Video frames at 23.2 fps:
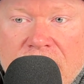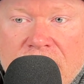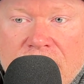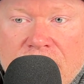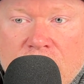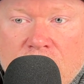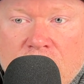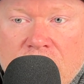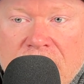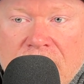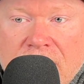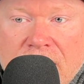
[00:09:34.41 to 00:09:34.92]

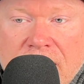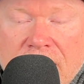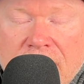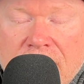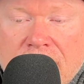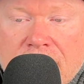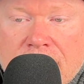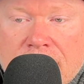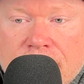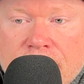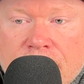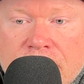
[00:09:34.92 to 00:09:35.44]

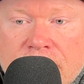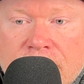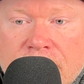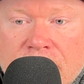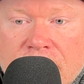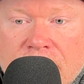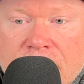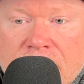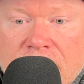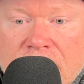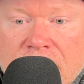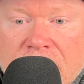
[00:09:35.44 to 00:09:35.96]

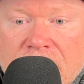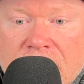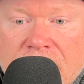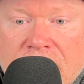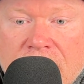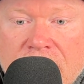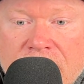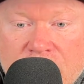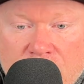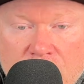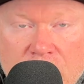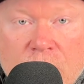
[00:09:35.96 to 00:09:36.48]

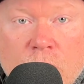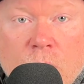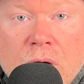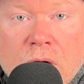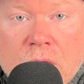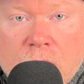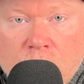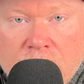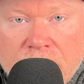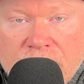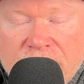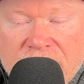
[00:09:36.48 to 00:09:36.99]
we
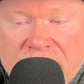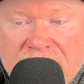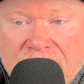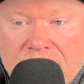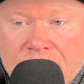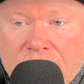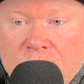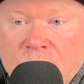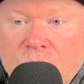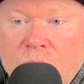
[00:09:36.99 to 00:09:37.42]
work with them,